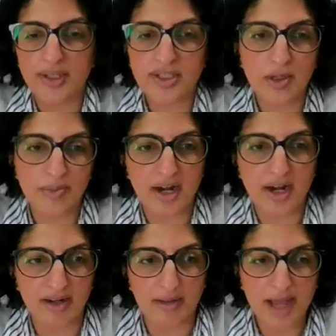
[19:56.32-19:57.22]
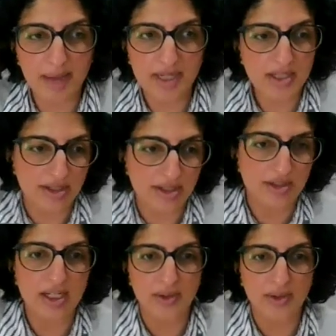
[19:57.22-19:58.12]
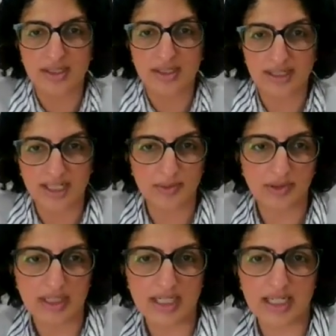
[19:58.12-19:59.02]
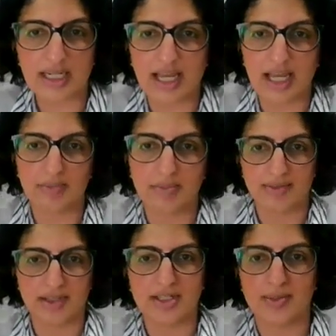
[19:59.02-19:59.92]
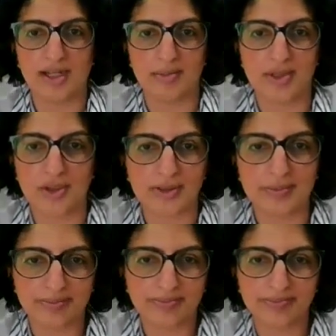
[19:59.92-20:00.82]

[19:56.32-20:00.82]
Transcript: So I'll stop there, and I'm happy to answer any questions, as will Nadine and Bhawna as well, I'm sure.